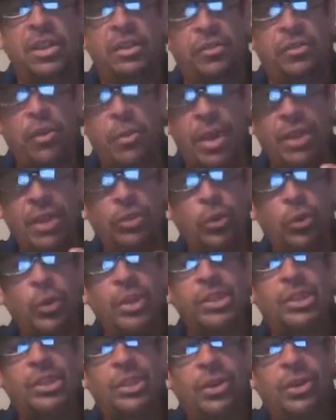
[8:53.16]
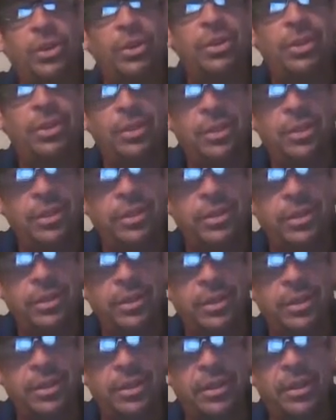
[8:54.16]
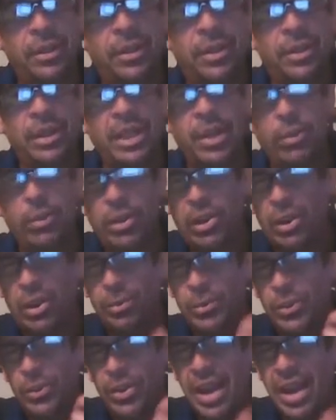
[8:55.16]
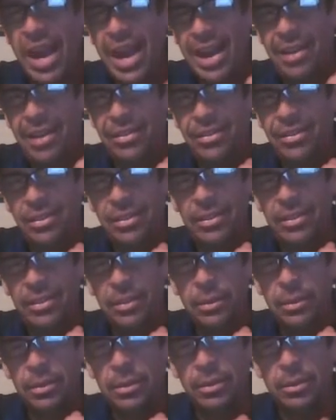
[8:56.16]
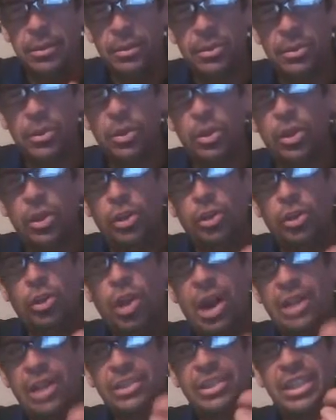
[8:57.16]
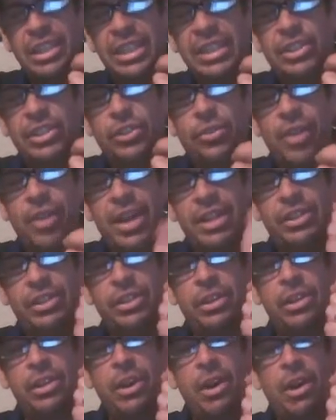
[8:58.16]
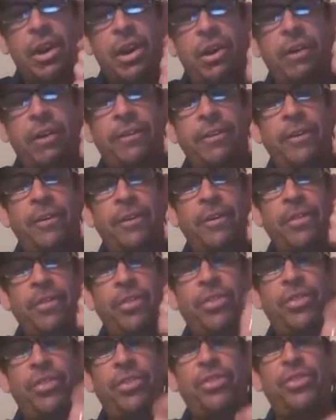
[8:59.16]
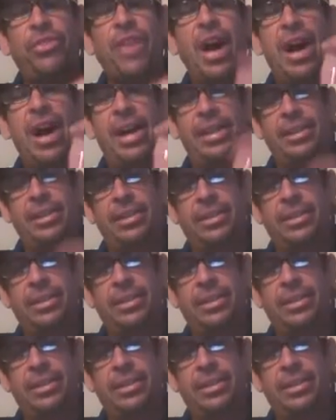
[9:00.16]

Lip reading: For by doing so, can we come to have concentration of thought.